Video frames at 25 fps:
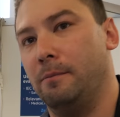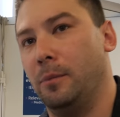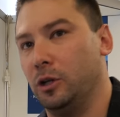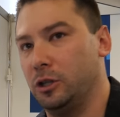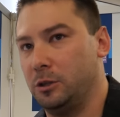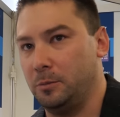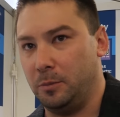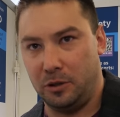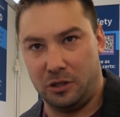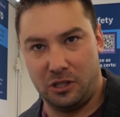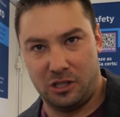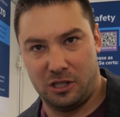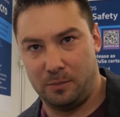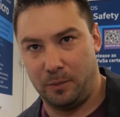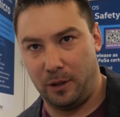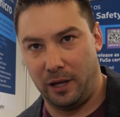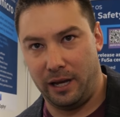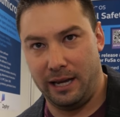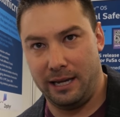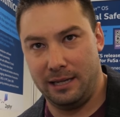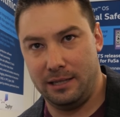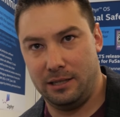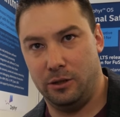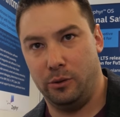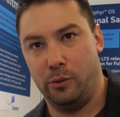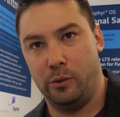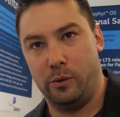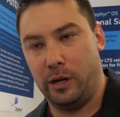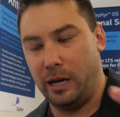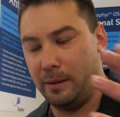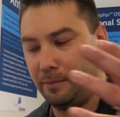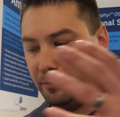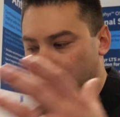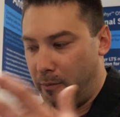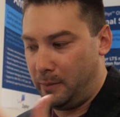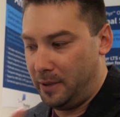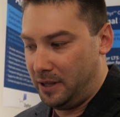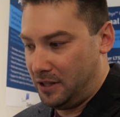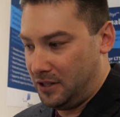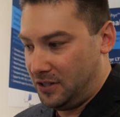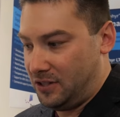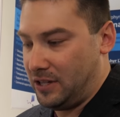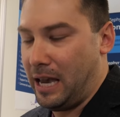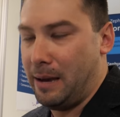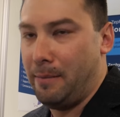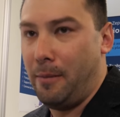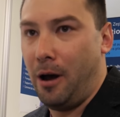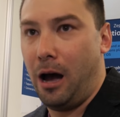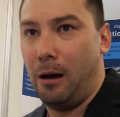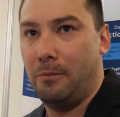multiple displays, you implement the
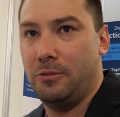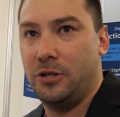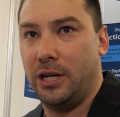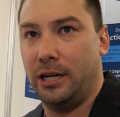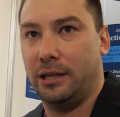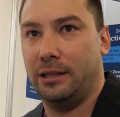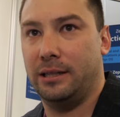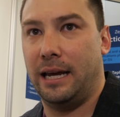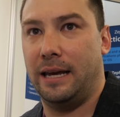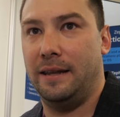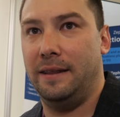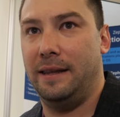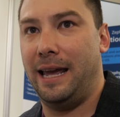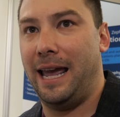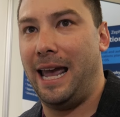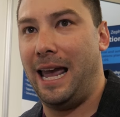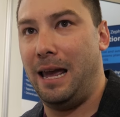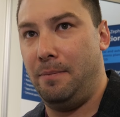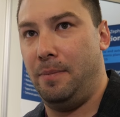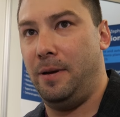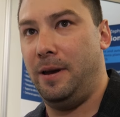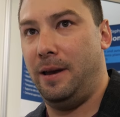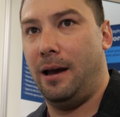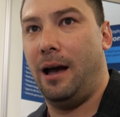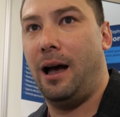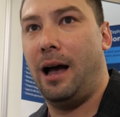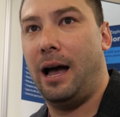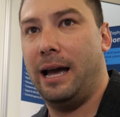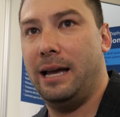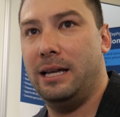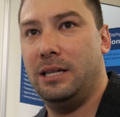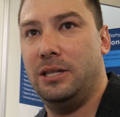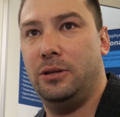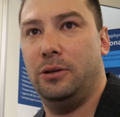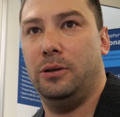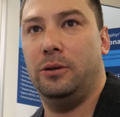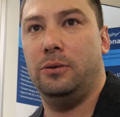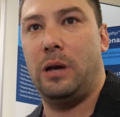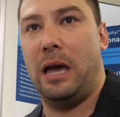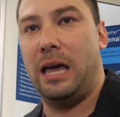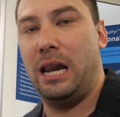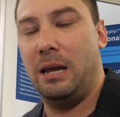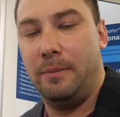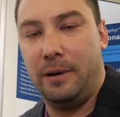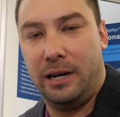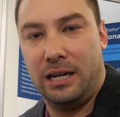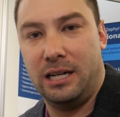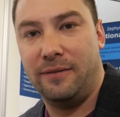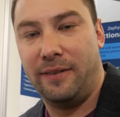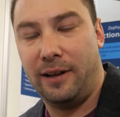same object, and the API to
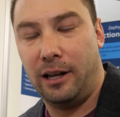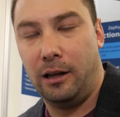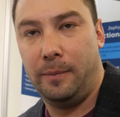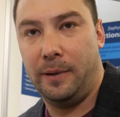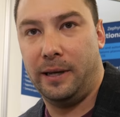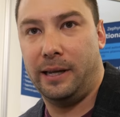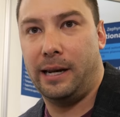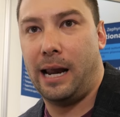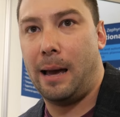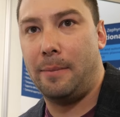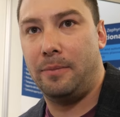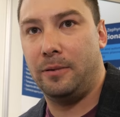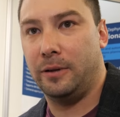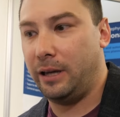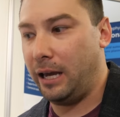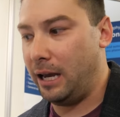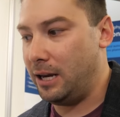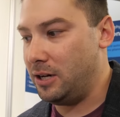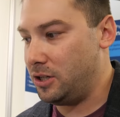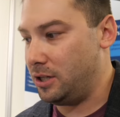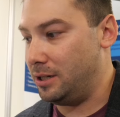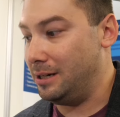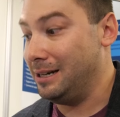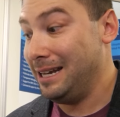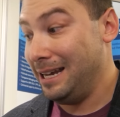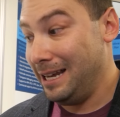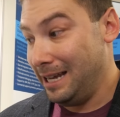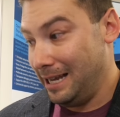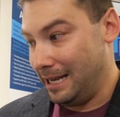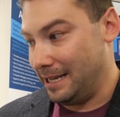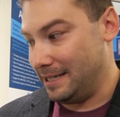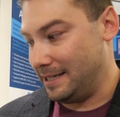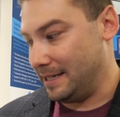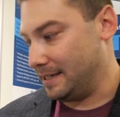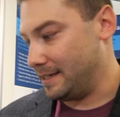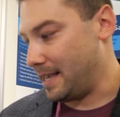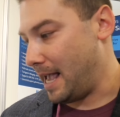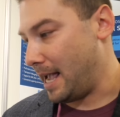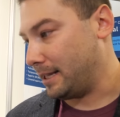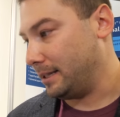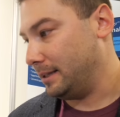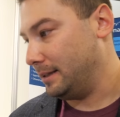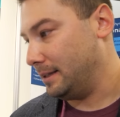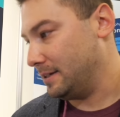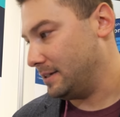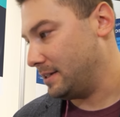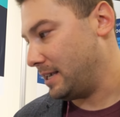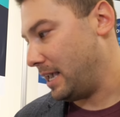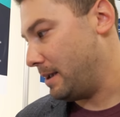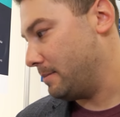anybody developing an application is exactly
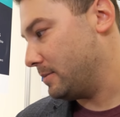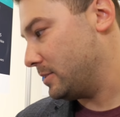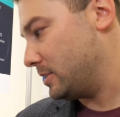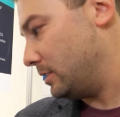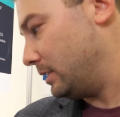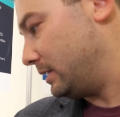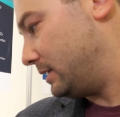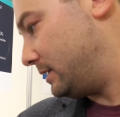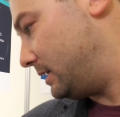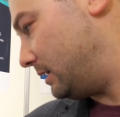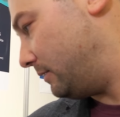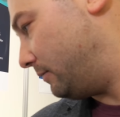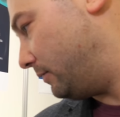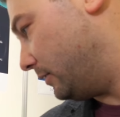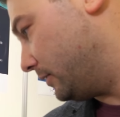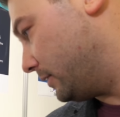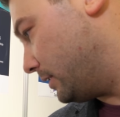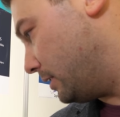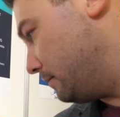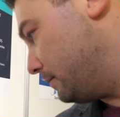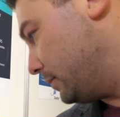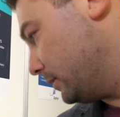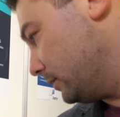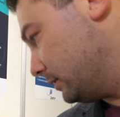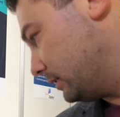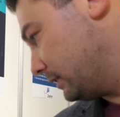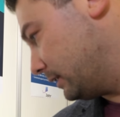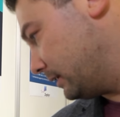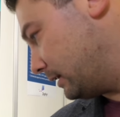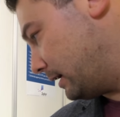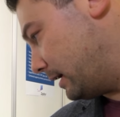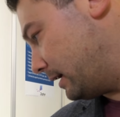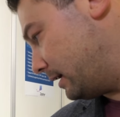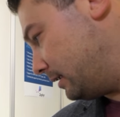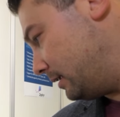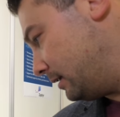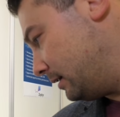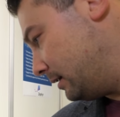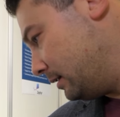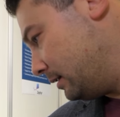the same. So let's see if we're done building yet.